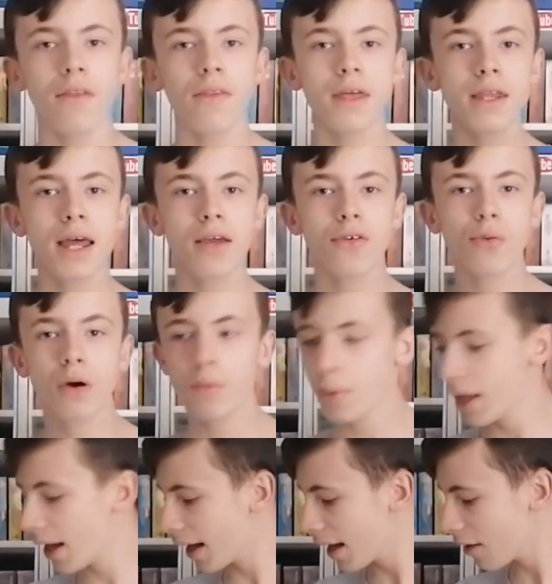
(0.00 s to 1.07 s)
The next one
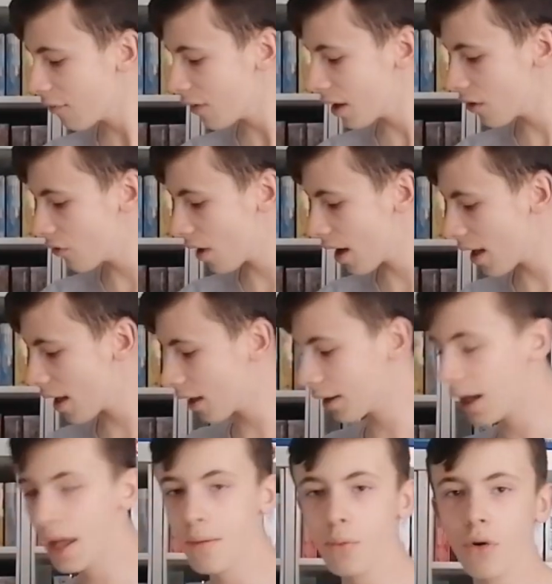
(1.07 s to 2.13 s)
we have is a
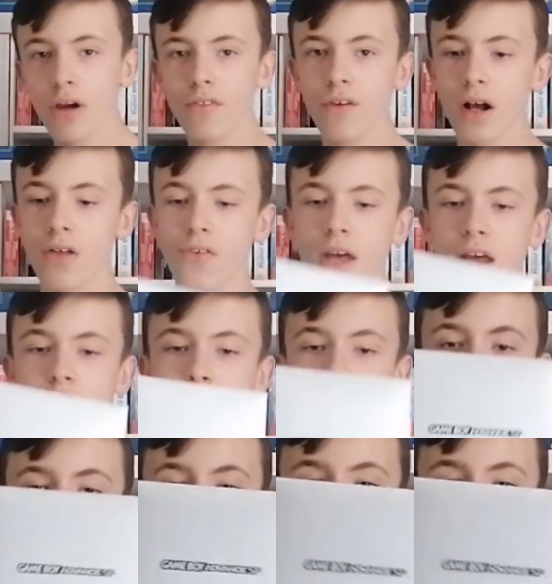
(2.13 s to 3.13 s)
Game Boy Advance SP